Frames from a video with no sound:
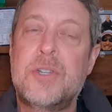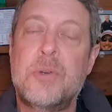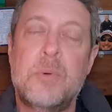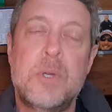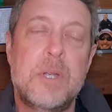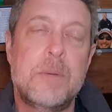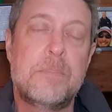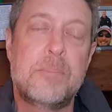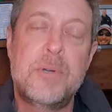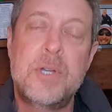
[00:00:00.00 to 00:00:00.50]

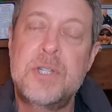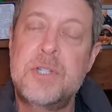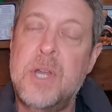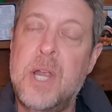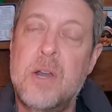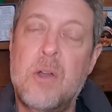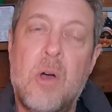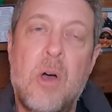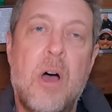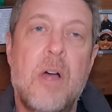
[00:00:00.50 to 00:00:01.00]
so we
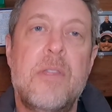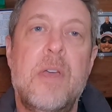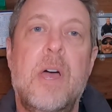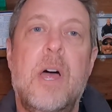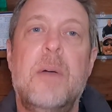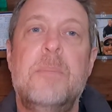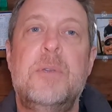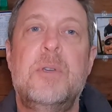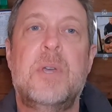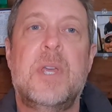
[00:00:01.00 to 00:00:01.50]
appreciate all
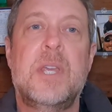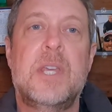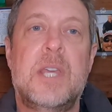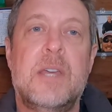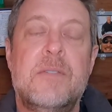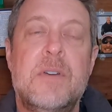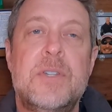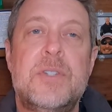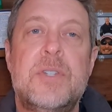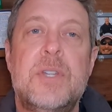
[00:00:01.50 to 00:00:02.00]
the help you can
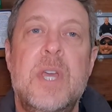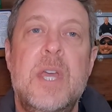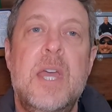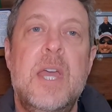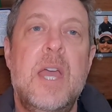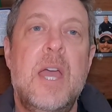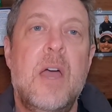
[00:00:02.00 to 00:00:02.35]
give us.